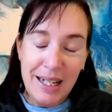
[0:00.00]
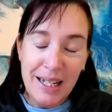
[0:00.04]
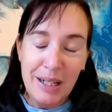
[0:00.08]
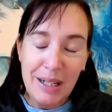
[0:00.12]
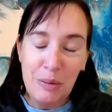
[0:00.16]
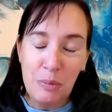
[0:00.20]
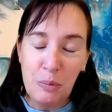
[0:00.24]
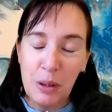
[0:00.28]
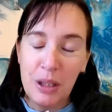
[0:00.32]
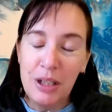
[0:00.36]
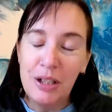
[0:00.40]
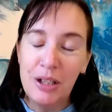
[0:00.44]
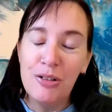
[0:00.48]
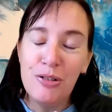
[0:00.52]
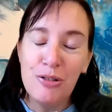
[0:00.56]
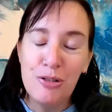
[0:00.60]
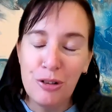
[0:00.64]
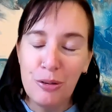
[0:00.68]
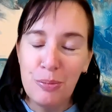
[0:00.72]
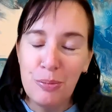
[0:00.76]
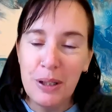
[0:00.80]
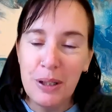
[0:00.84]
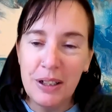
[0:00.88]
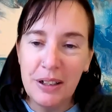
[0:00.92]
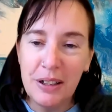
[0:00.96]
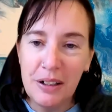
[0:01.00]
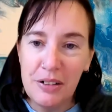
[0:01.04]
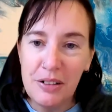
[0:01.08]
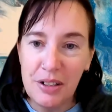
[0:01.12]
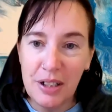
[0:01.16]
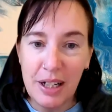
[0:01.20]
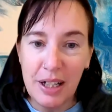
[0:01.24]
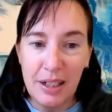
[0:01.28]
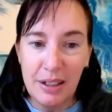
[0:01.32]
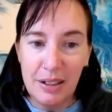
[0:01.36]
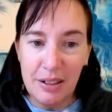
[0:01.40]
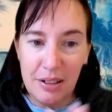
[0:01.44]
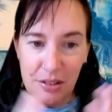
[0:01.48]
And when you do pick those
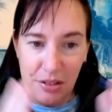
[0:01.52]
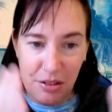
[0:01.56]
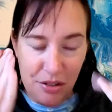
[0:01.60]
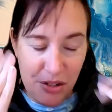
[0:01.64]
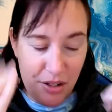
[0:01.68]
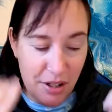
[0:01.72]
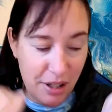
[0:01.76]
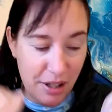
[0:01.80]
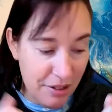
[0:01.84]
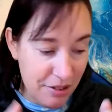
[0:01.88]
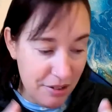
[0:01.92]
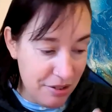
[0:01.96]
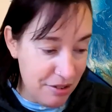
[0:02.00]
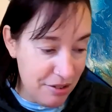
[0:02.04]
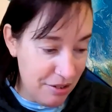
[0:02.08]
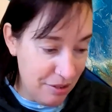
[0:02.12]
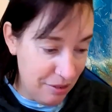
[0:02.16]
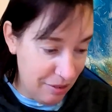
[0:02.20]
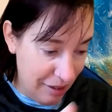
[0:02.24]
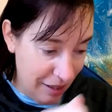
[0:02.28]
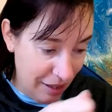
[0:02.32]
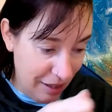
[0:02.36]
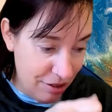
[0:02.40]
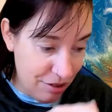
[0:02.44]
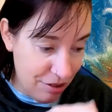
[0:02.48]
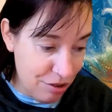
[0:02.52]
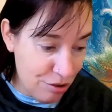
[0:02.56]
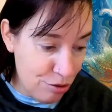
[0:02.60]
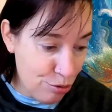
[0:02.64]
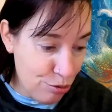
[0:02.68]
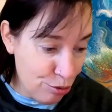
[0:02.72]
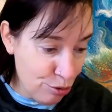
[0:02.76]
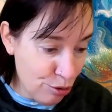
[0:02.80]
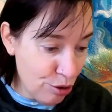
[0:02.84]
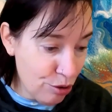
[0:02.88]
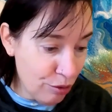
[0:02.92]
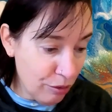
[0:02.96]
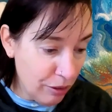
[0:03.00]
colors, just as you're
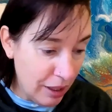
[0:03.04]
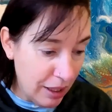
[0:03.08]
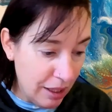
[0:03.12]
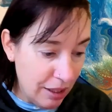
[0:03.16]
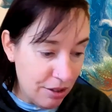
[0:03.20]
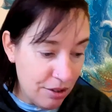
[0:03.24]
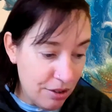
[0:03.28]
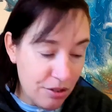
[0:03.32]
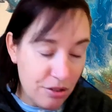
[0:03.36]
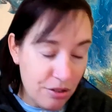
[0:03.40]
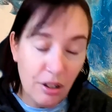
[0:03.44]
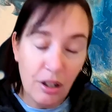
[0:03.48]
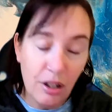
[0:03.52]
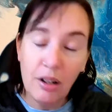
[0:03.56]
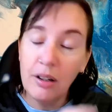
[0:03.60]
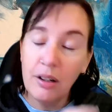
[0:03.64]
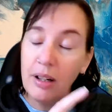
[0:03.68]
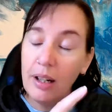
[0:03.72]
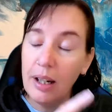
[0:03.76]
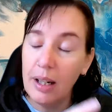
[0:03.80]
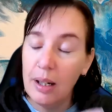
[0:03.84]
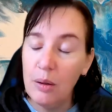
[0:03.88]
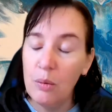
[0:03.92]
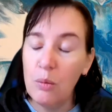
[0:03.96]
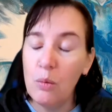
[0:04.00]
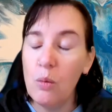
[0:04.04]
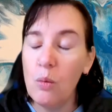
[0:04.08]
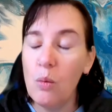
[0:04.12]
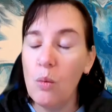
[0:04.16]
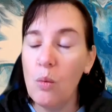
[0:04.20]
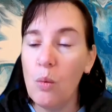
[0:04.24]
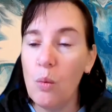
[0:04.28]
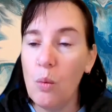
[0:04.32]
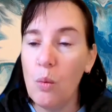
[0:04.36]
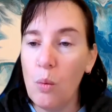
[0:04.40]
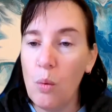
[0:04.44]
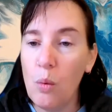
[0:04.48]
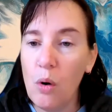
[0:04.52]
drawing, just go, okay,
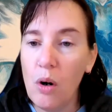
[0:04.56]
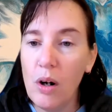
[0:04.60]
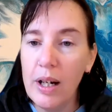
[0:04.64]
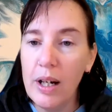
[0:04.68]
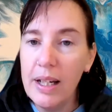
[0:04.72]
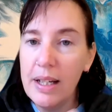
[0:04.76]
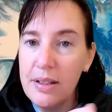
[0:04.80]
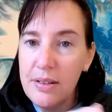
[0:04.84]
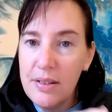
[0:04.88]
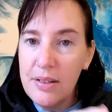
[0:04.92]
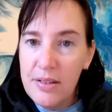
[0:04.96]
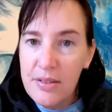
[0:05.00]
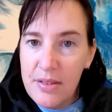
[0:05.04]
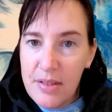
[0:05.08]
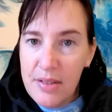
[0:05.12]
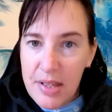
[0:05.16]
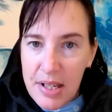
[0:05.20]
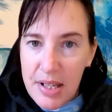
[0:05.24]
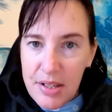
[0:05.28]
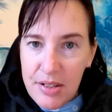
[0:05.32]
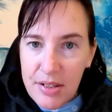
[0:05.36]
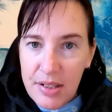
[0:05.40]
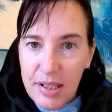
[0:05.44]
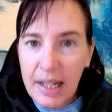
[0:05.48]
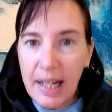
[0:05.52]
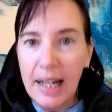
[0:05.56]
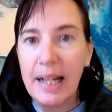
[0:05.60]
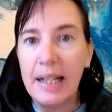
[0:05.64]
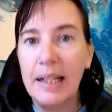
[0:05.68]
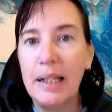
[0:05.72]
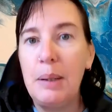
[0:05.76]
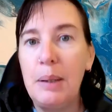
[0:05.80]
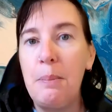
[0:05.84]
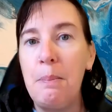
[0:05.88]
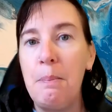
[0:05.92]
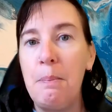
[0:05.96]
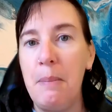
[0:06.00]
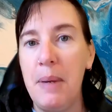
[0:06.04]
why does this
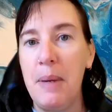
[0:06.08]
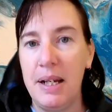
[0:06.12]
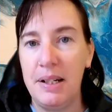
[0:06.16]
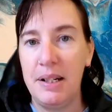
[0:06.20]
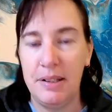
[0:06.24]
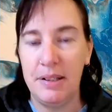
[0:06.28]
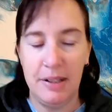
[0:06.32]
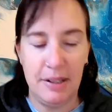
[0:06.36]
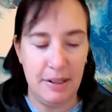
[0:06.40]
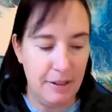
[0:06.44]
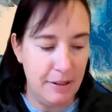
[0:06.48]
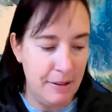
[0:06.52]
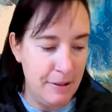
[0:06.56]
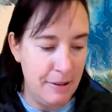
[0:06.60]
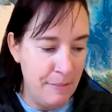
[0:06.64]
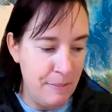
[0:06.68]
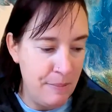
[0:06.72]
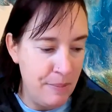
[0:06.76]
color matter?